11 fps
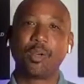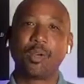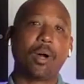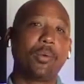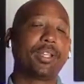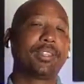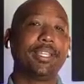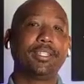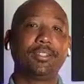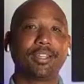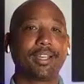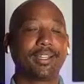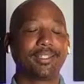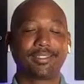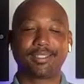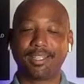Well, I want to thank you
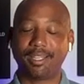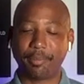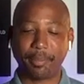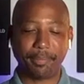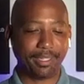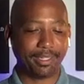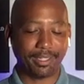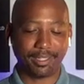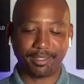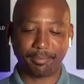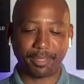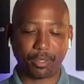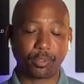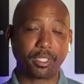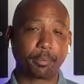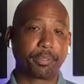guys. I
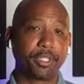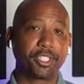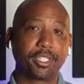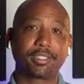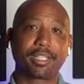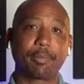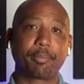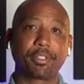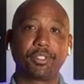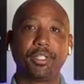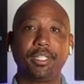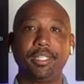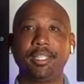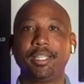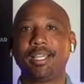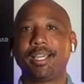really appreciate this
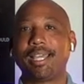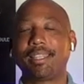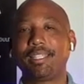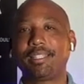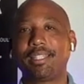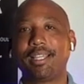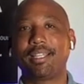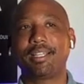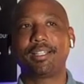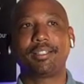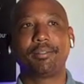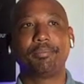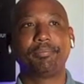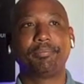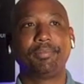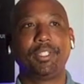opportunity. I think that,
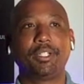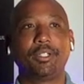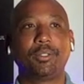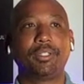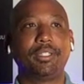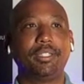you know,